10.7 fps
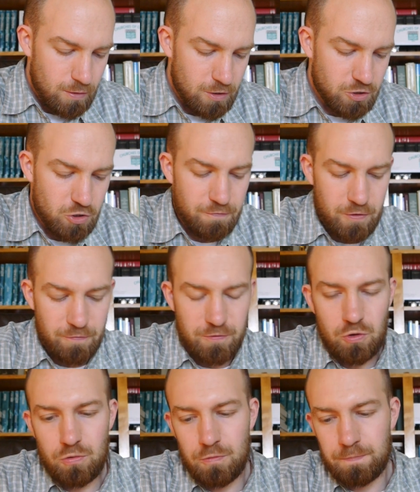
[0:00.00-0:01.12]
And so if
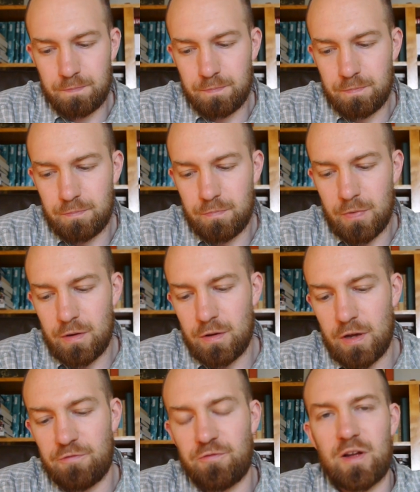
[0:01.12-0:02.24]
you
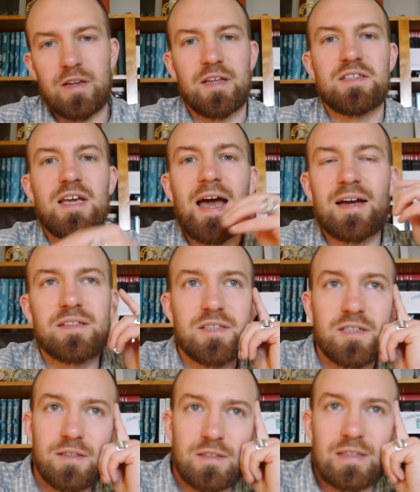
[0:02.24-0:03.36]
have felt
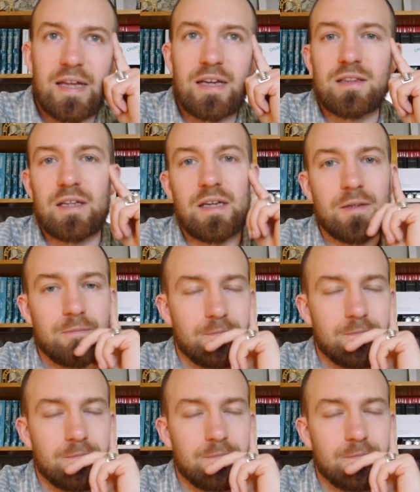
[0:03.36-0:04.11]
attacked lately,